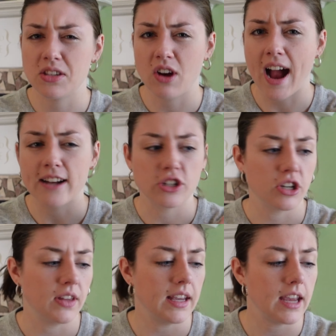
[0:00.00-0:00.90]
scratch
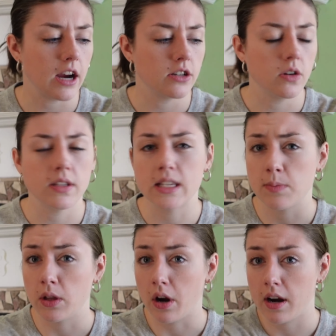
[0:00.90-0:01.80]
or like keratosis
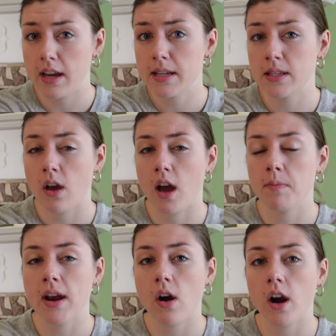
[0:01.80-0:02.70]
pilaris on
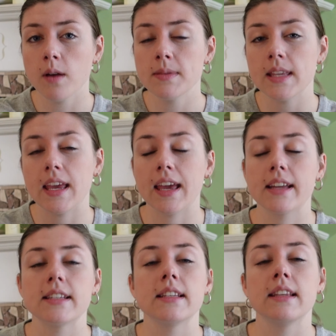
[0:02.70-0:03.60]
my arms,
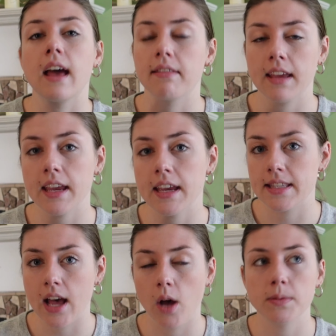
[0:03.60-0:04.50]
and nothing
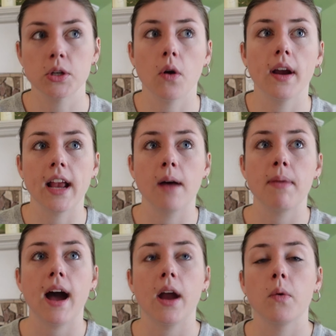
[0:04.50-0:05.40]
helped. Growing up,
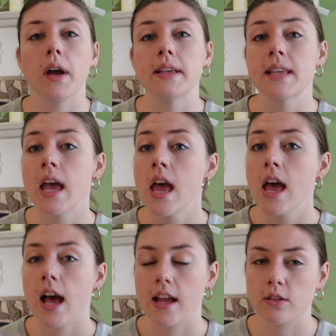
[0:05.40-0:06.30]
I was
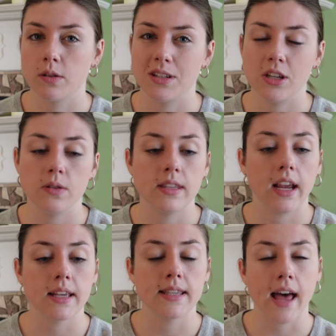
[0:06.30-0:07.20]
told to use like
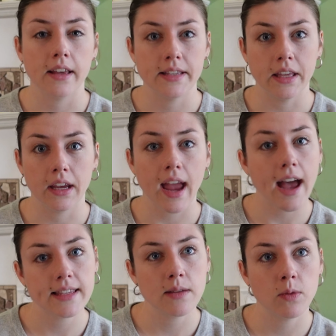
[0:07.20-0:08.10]
a salicylic
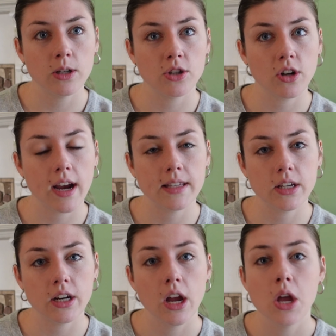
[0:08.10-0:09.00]
acid
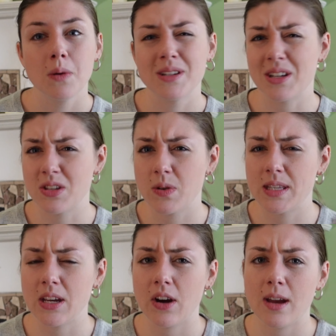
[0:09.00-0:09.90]
moisturizer, which also
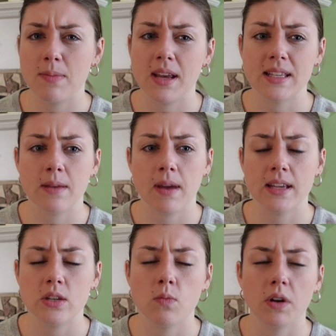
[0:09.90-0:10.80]
isn't great because it
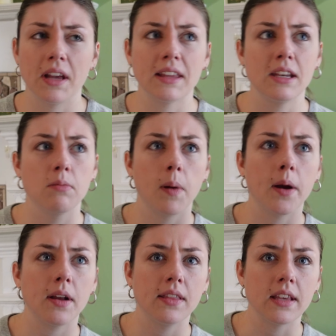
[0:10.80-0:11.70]
makes you more likely to
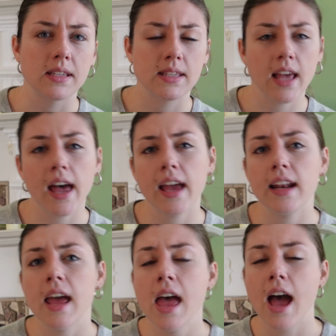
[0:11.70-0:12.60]
burn in the
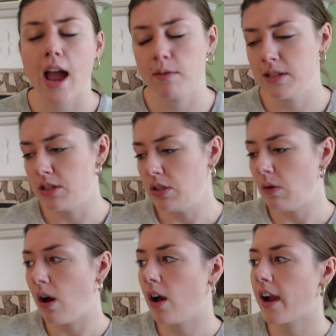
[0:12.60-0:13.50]
sun. I would
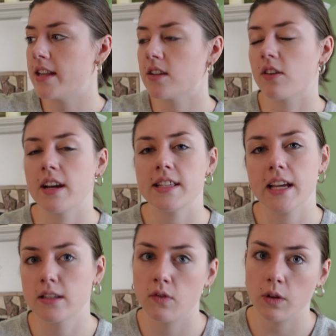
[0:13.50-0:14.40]
do all kinds of crazy
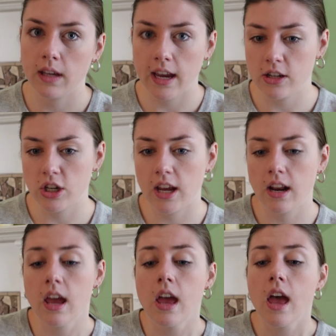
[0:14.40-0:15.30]
exfoliation
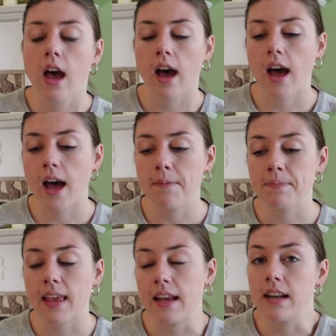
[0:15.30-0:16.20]

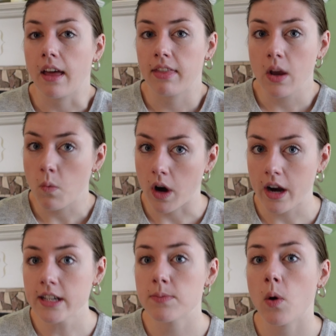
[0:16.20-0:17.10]
and nothing
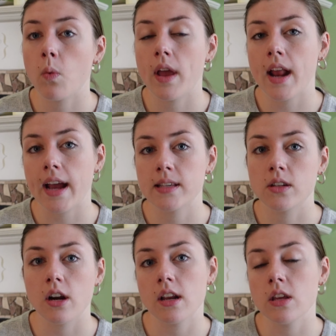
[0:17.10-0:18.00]
worked. But when I
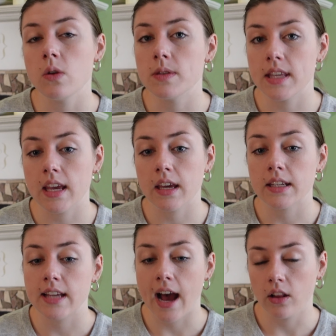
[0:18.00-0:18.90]
started using
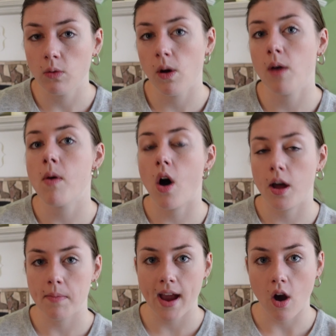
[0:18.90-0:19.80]
Tallow Bomb
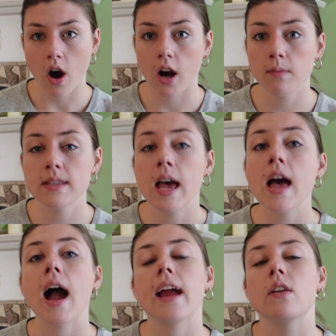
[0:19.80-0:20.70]
on my arms,
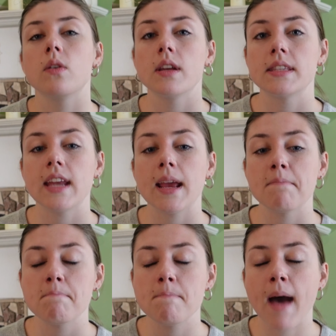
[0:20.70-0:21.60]
I noticed a
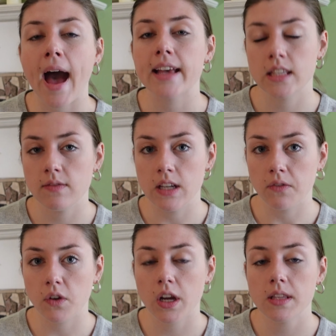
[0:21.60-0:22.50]
massive
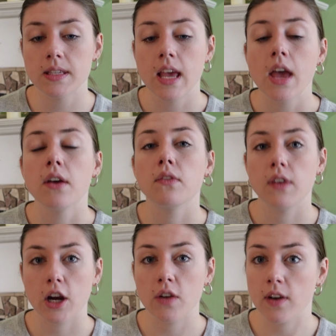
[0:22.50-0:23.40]
difference
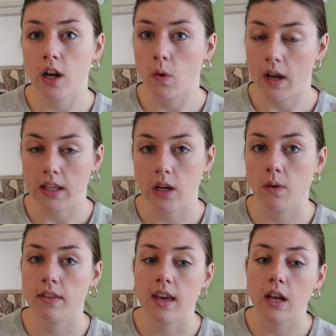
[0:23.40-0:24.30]
very quickly.
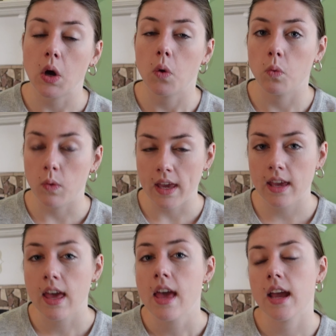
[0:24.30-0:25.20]
Within a
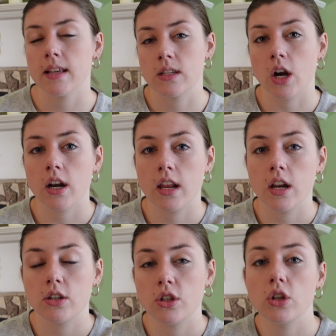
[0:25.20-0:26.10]
week, it
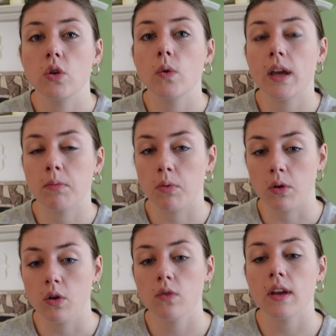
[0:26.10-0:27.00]
started to
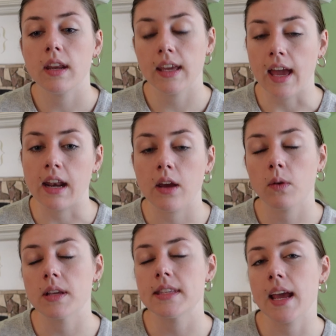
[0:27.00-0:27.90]
improve. And again, I
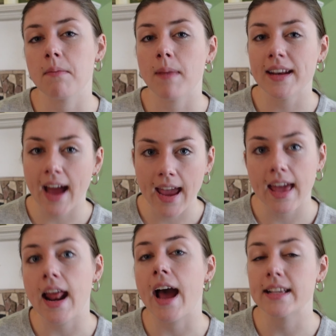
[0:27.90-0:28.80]
want to say my
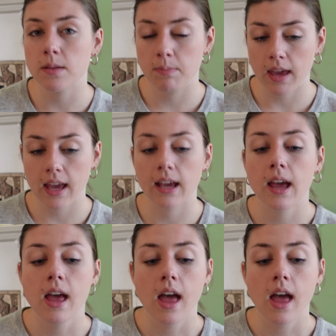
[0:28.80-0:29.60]
diet has a big